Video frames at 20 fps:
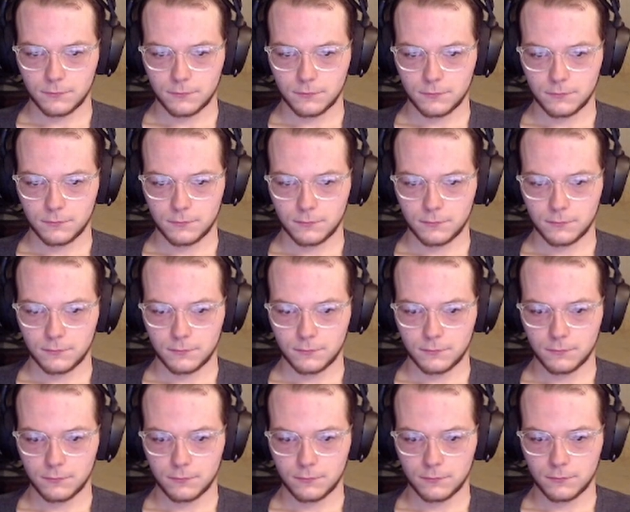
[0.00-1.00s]

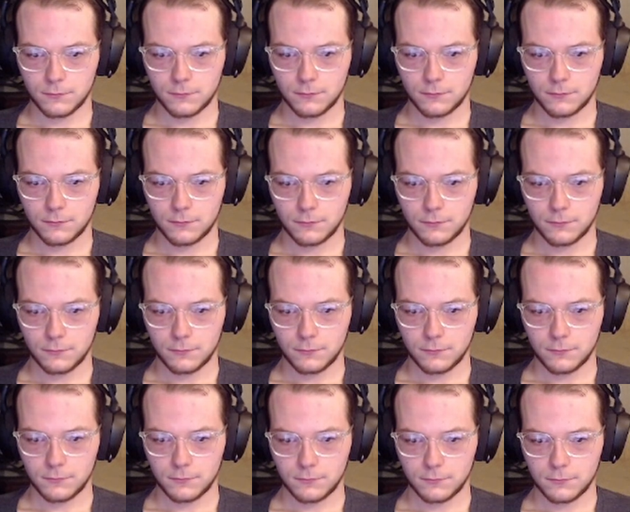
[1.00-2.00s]

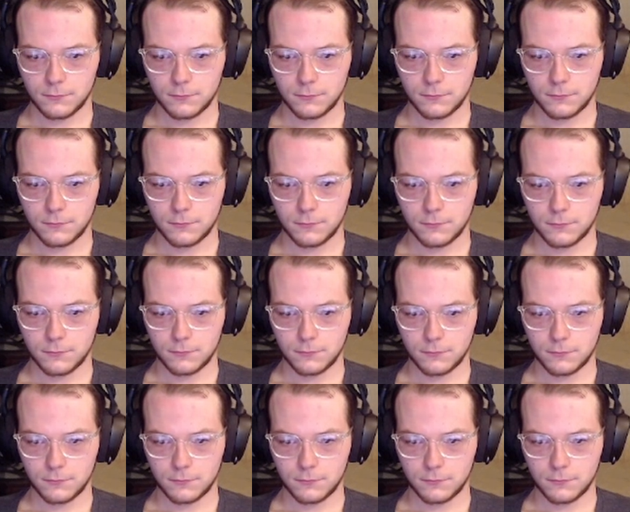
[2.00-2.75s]
No words are spoken by the person on screen.